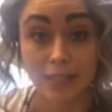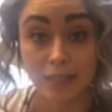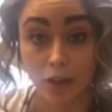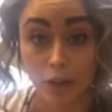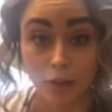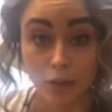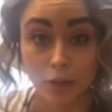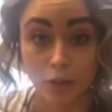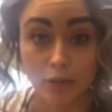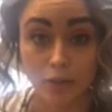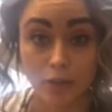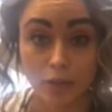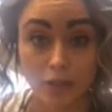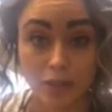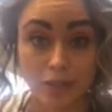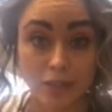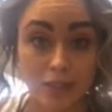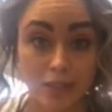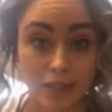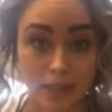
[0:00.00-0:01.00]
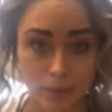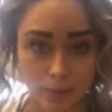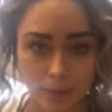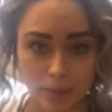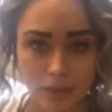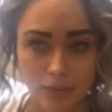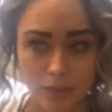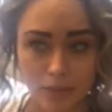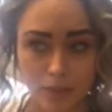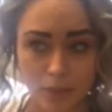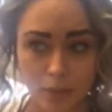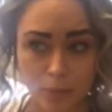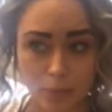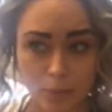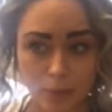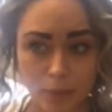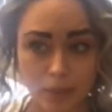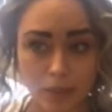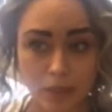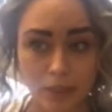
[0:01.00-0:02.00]
in other universities, like I believe in
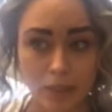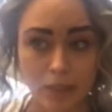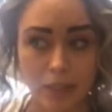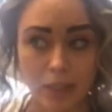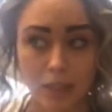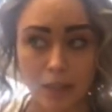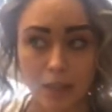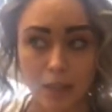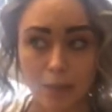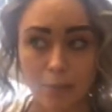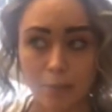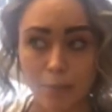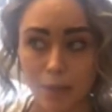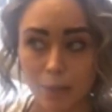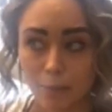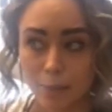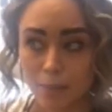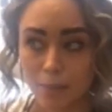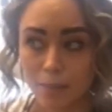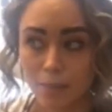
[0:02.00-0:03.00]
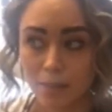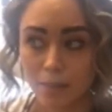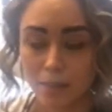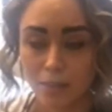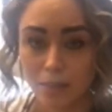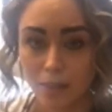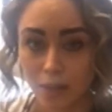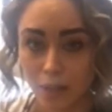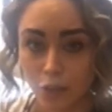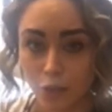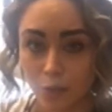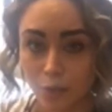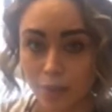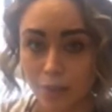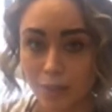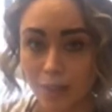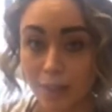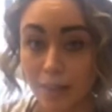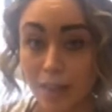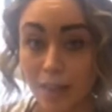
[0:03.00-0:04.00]
Alberta and maybe
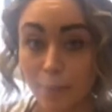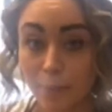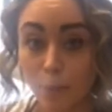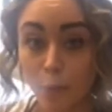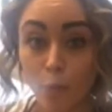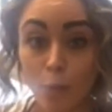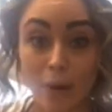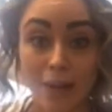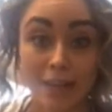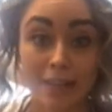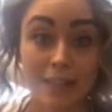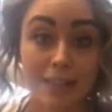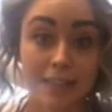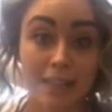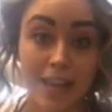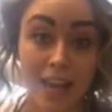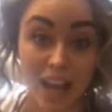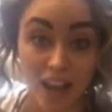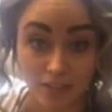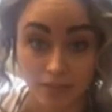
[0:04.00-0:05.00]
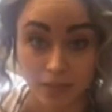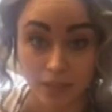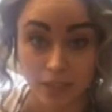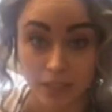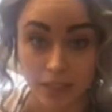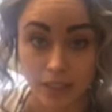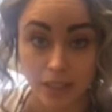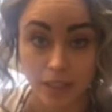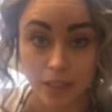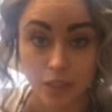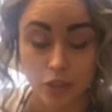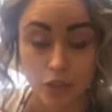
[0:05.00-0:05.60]
Saskatchewan, they weigh it heavily.